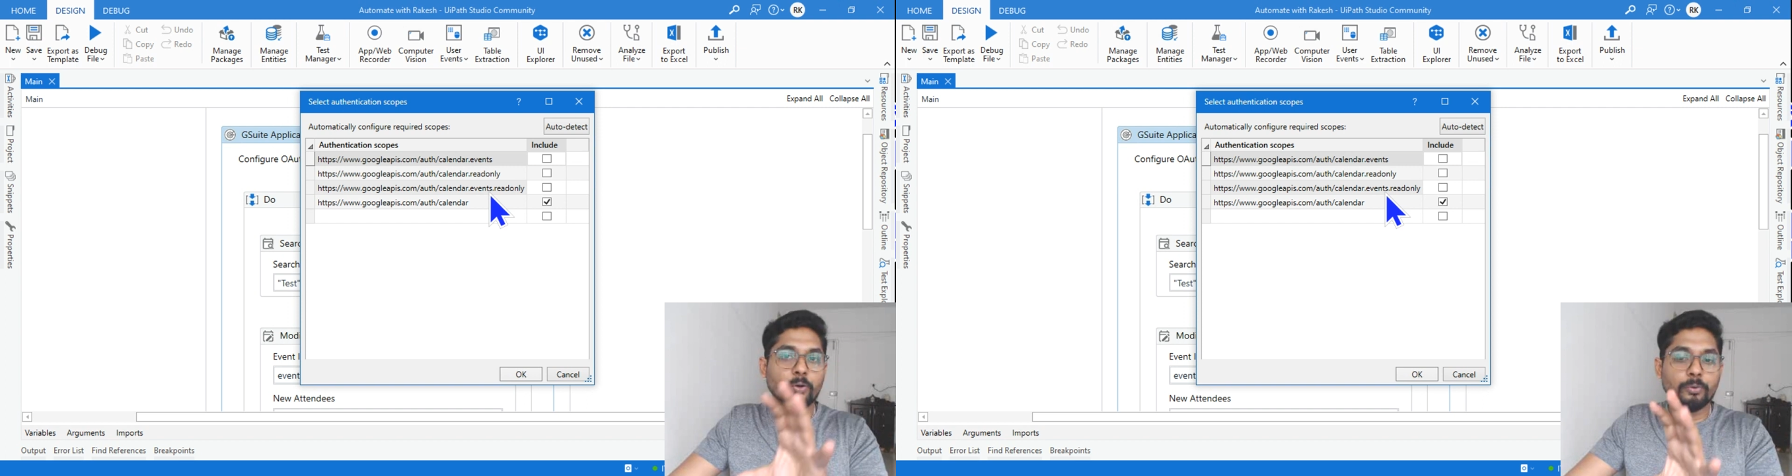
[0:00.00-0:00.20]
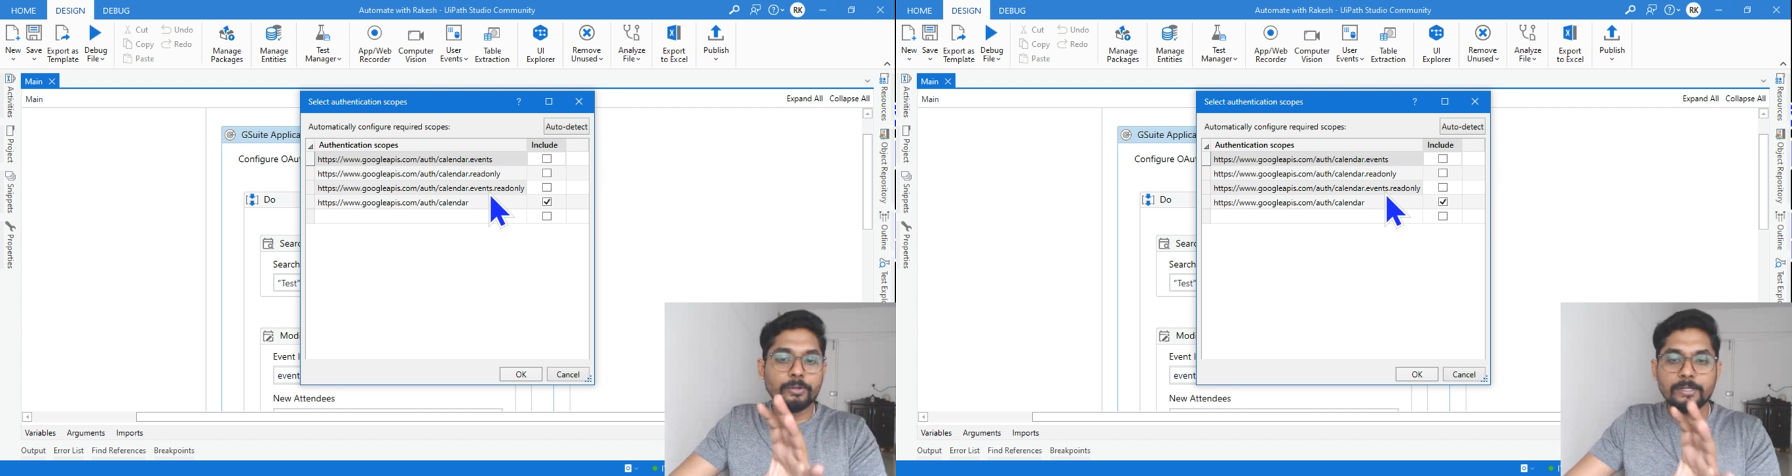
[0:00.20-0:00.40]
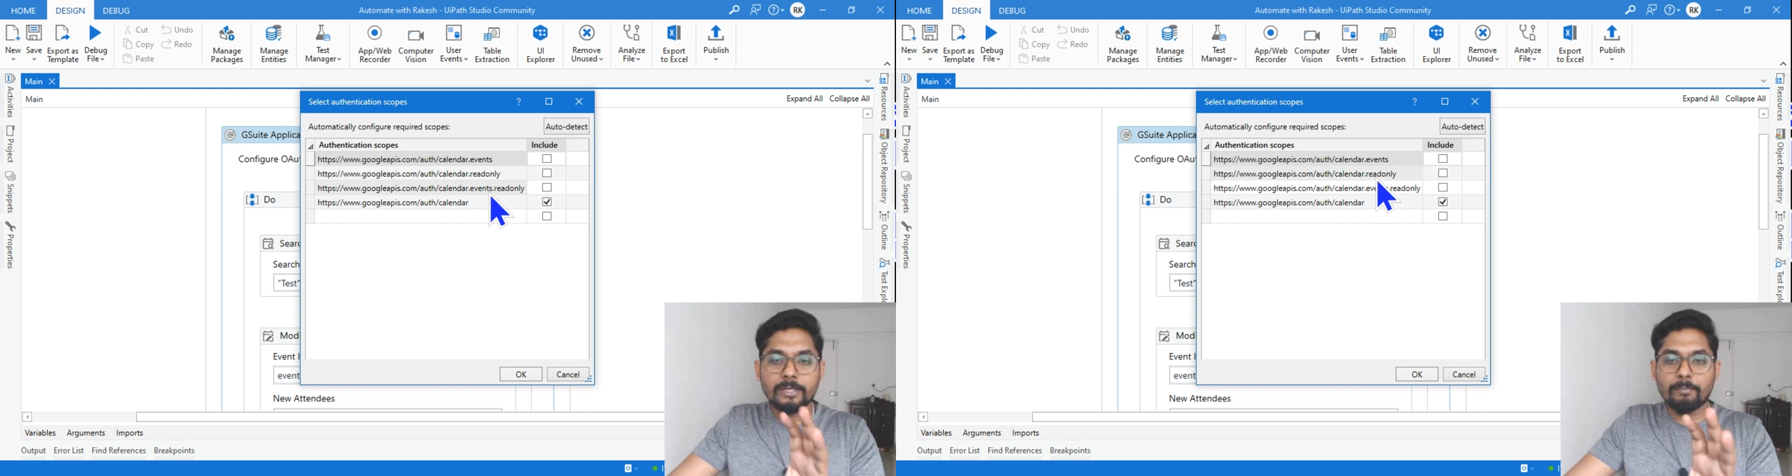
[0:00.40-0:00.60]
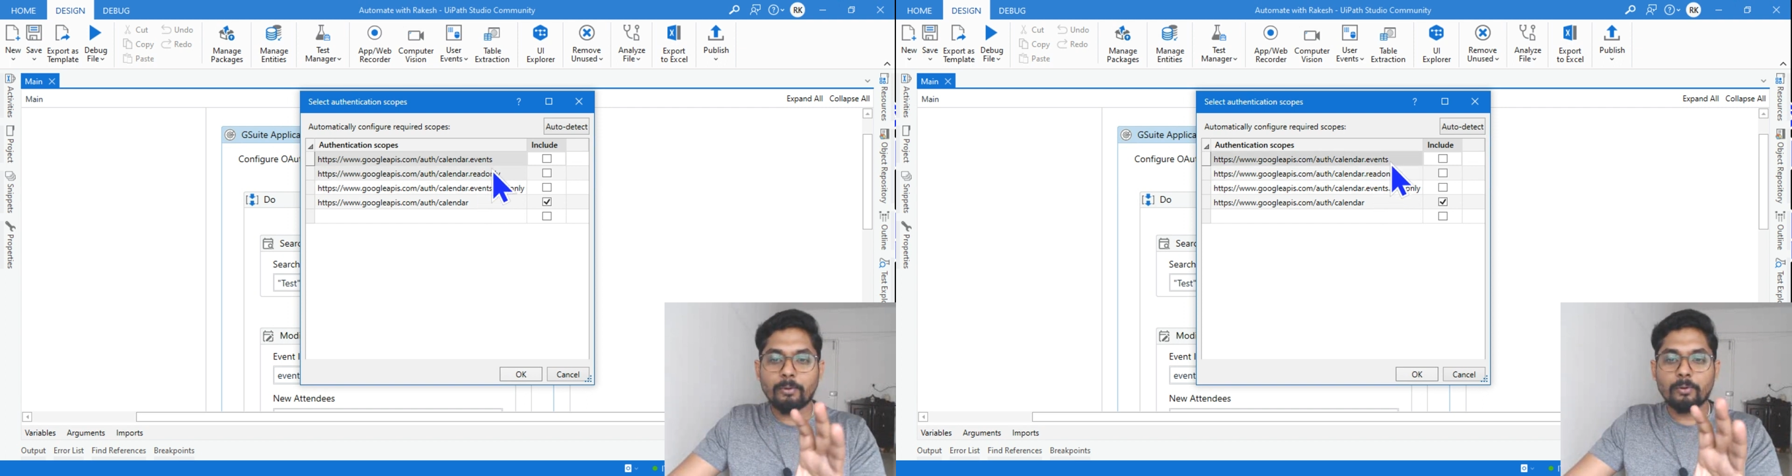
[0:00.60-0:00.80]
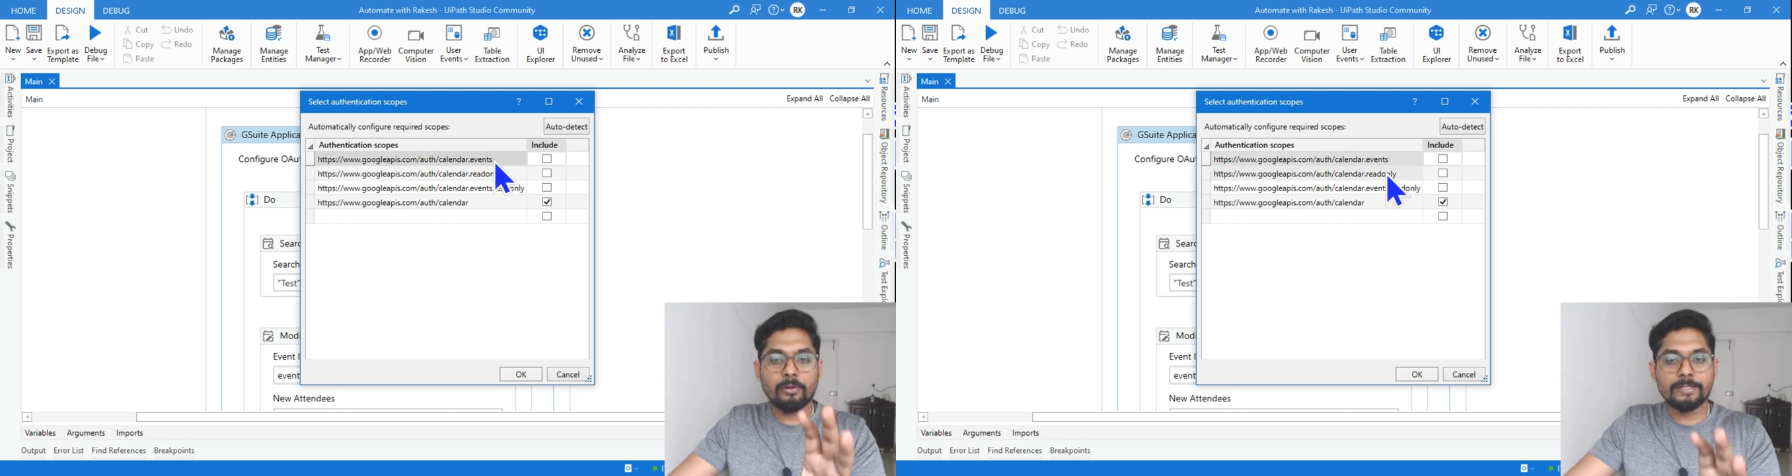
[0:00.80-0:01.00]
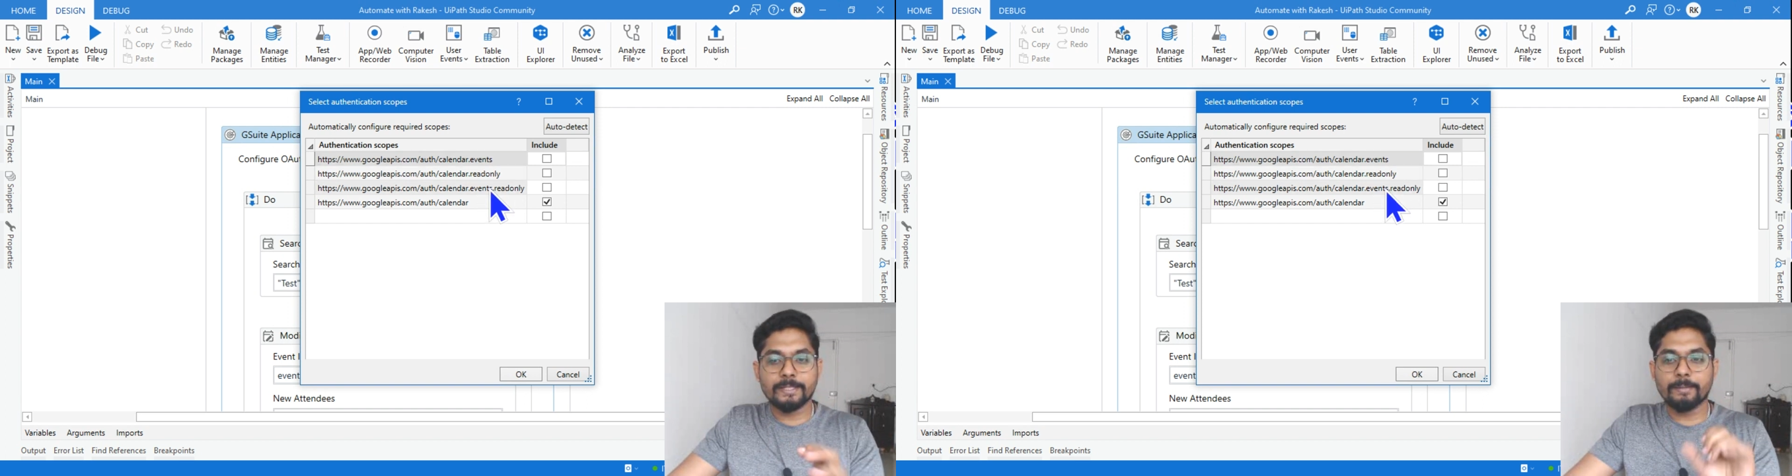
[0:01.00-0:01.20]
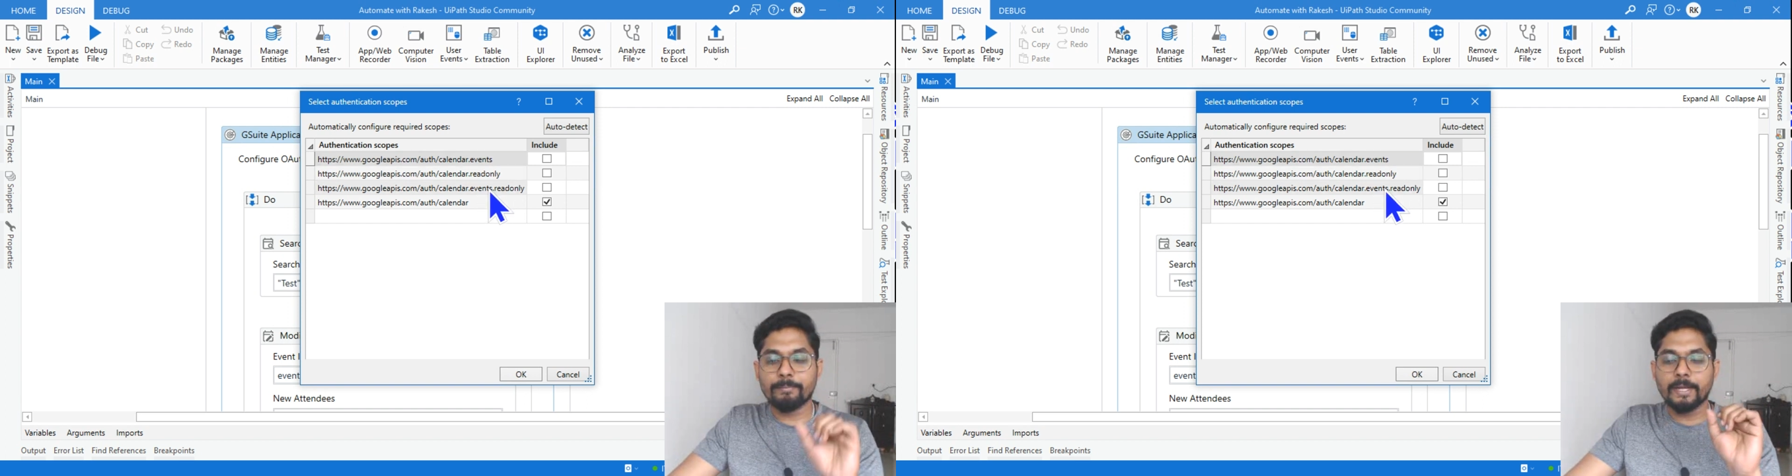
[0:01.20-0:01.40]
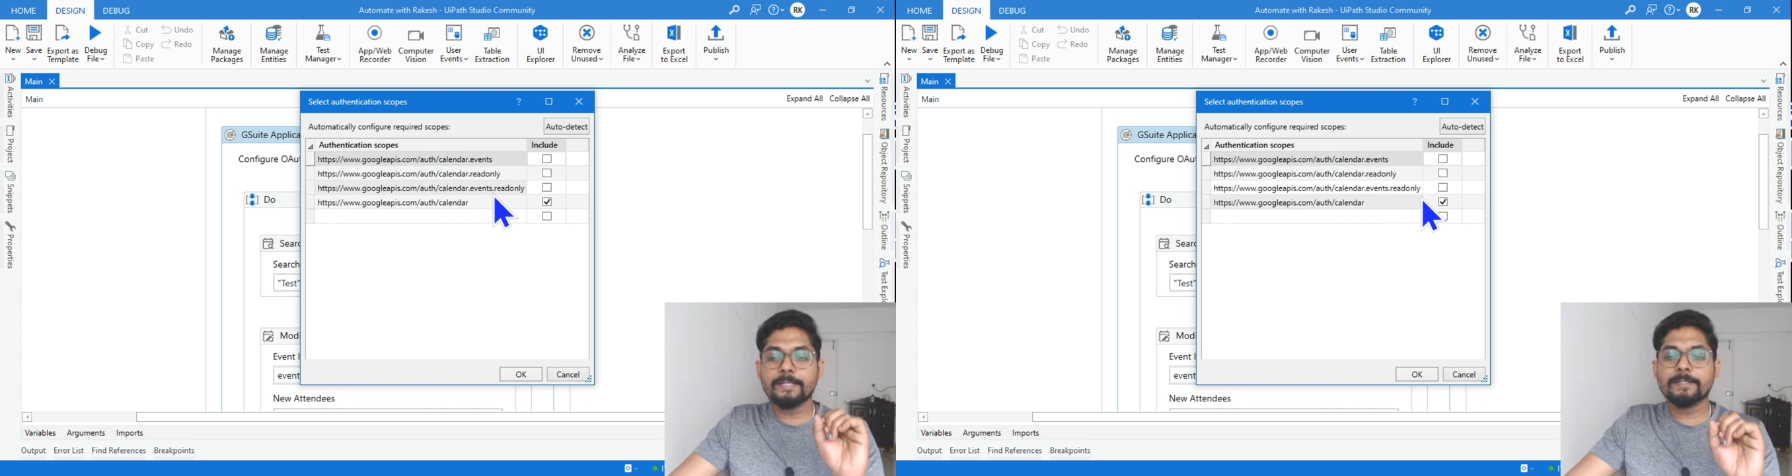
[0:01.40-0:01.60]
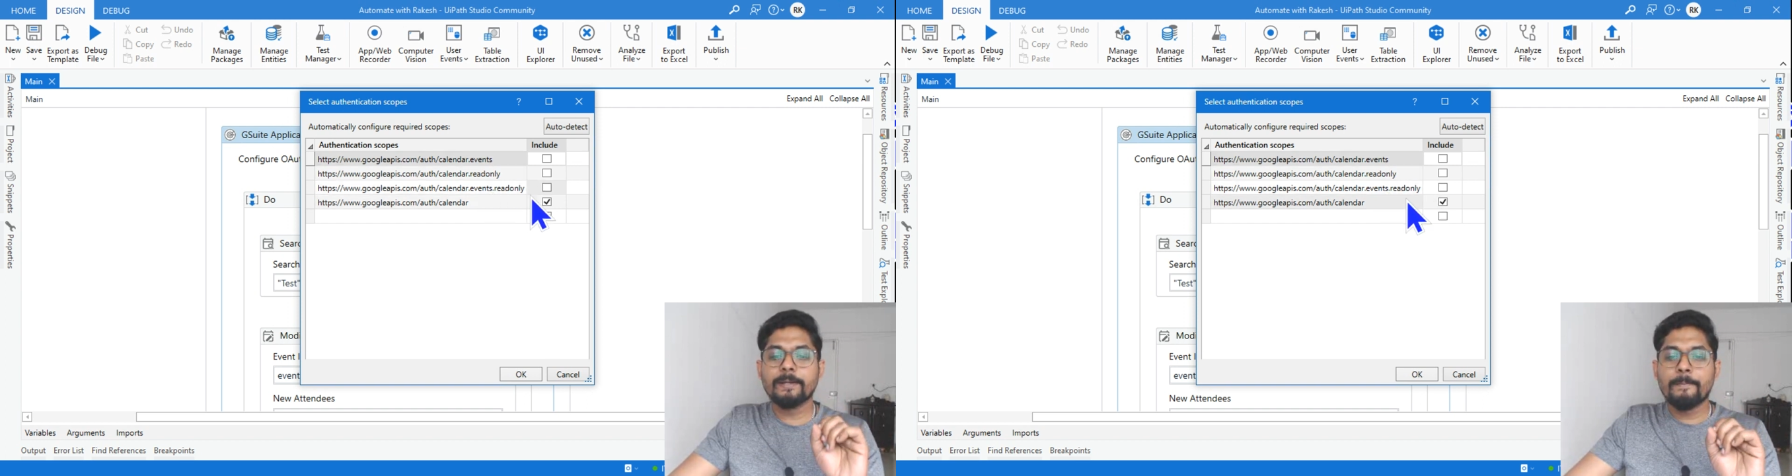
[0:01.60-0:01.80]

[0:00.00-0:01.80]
Google about all these APIs,